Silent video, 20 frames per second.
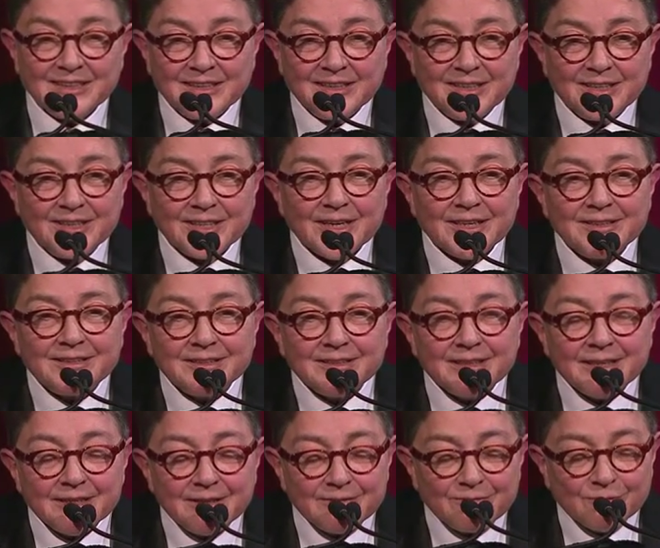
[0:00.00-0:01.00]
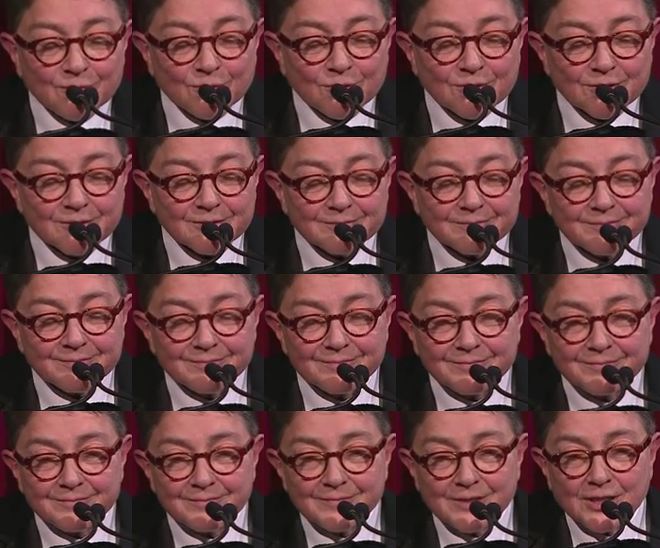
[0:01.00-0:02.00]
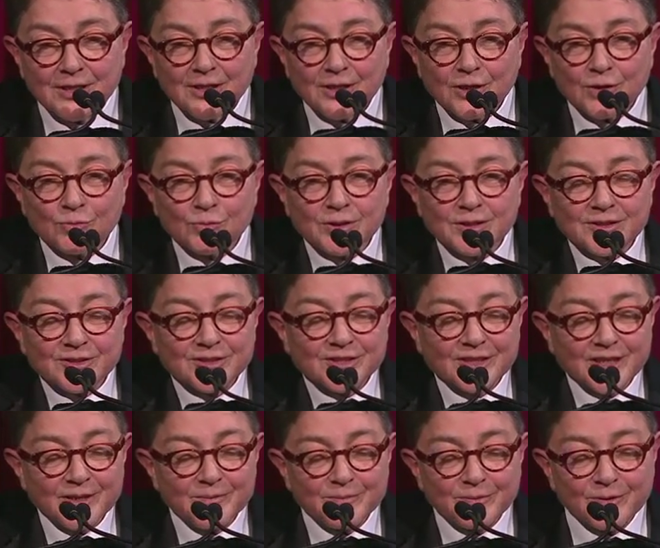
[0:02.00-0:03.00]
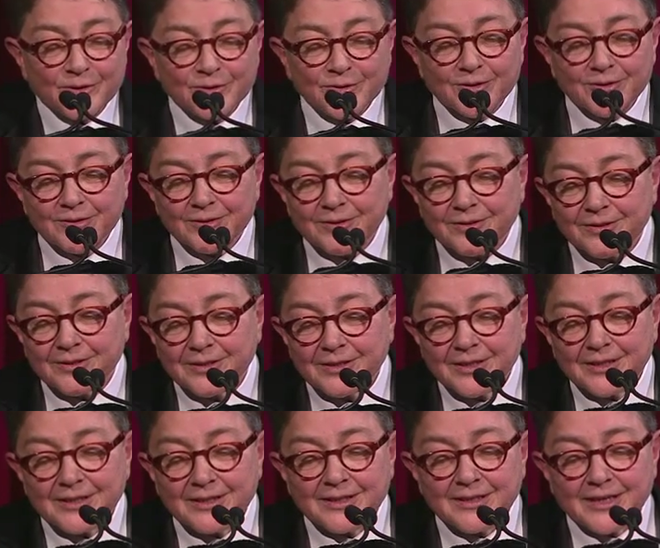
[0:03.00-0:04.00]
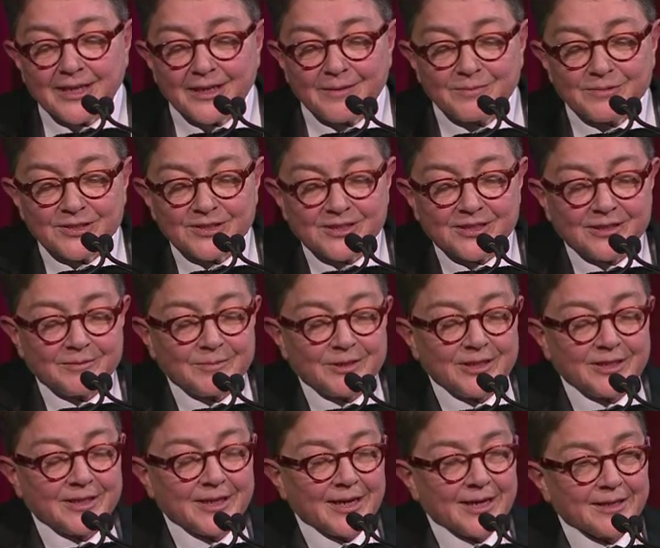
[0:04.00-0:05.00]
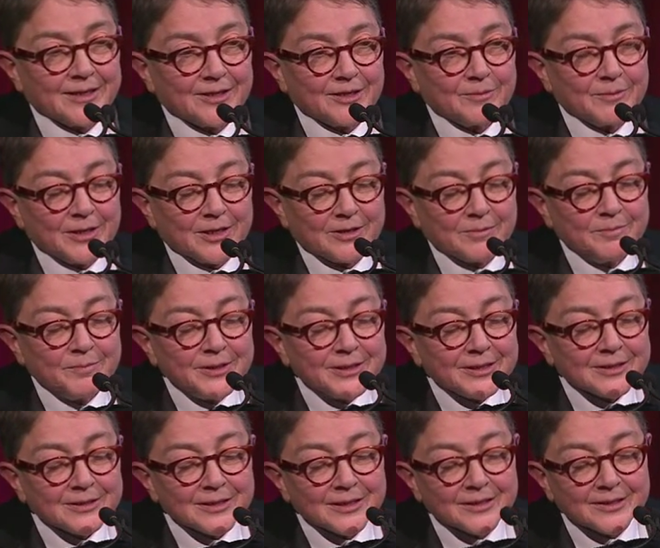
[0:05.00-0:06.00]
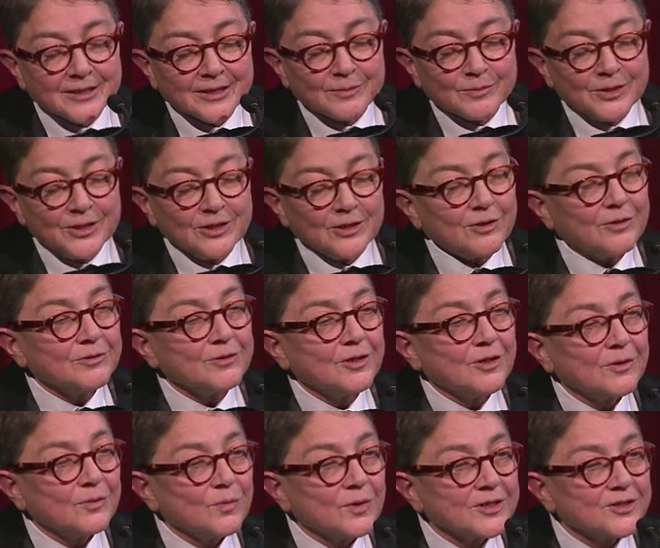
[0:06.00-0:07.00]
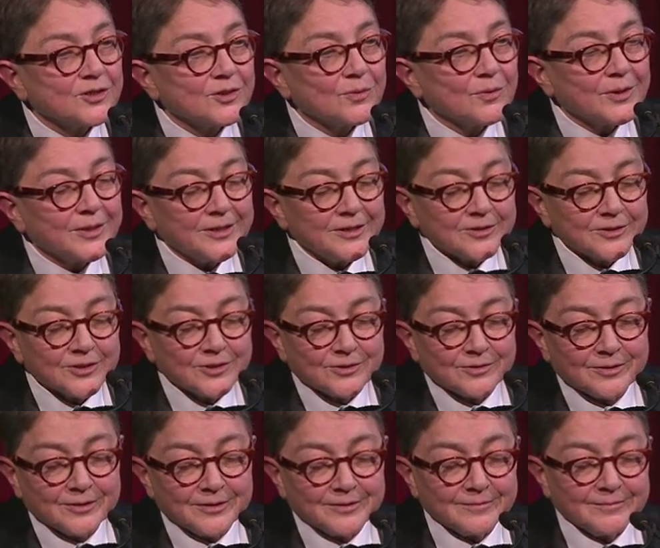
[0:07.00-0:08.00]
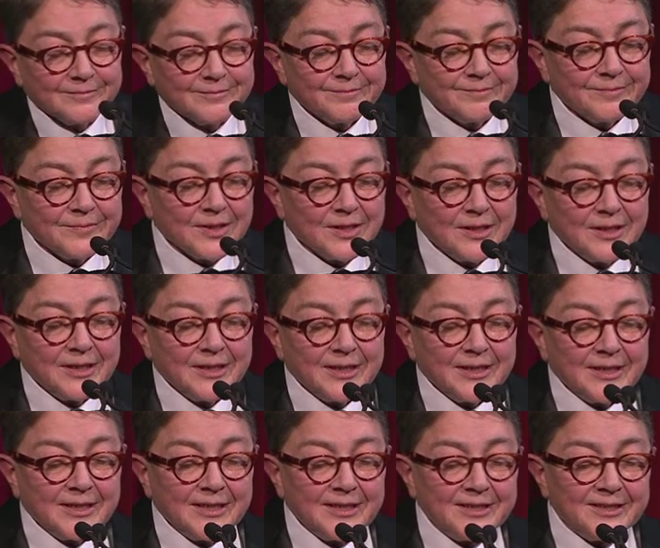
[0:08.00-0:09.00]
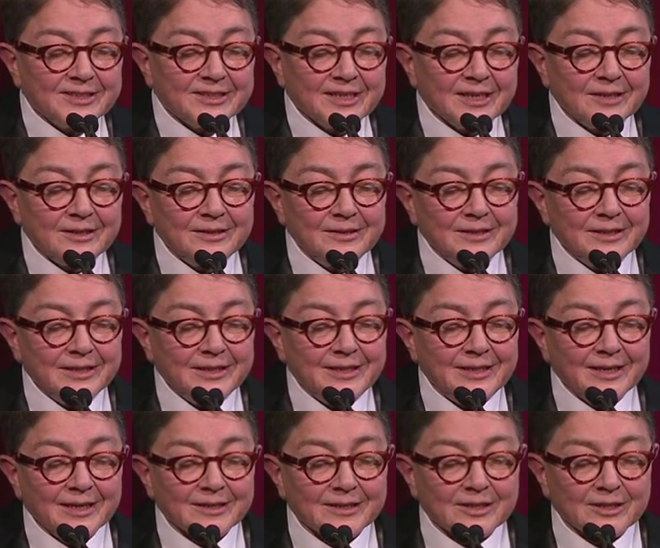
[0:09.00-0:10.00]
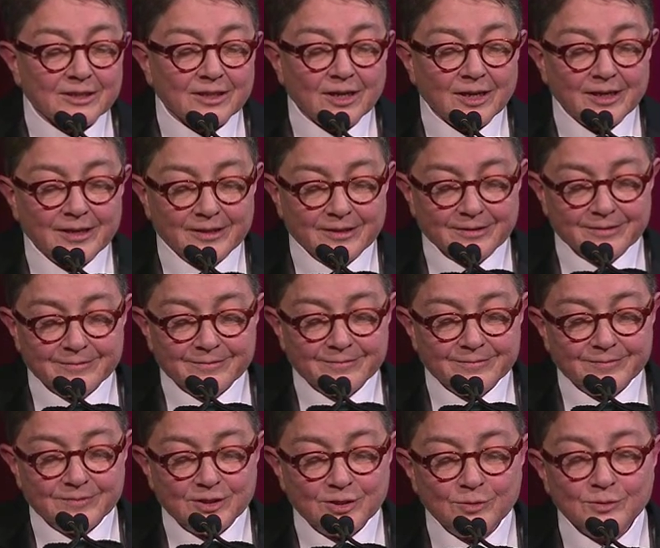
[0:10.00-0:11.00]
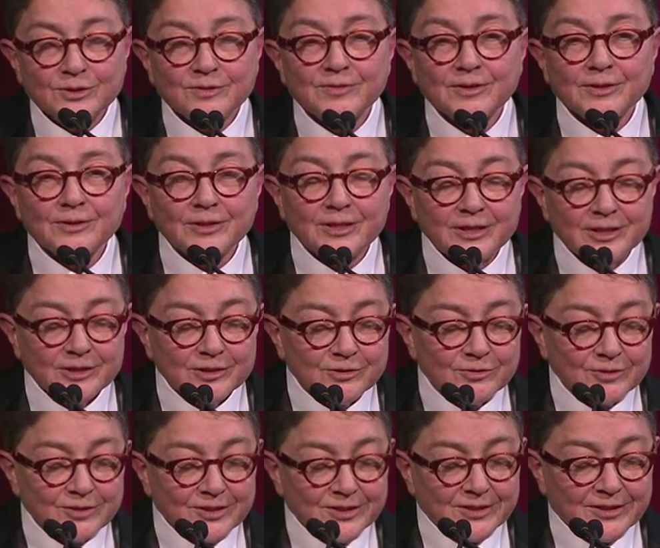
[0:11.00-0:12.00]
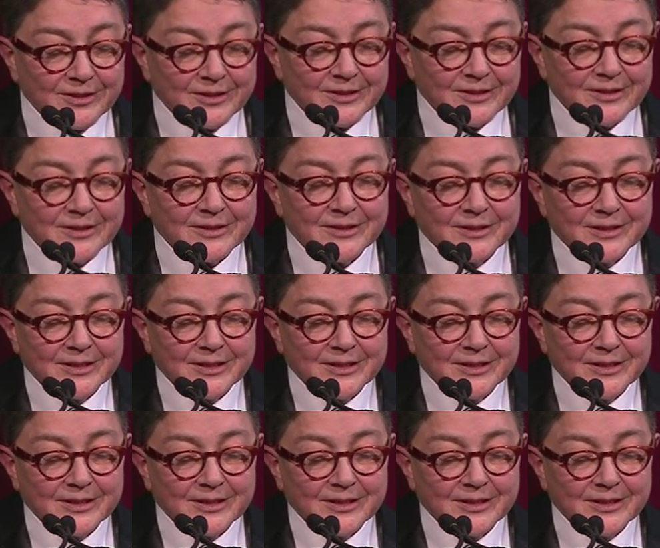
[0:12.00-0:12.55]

In 1984, a real estate broker came to see me and Alan about a building that we owned on West 20th Street. He said he had a client who was very interested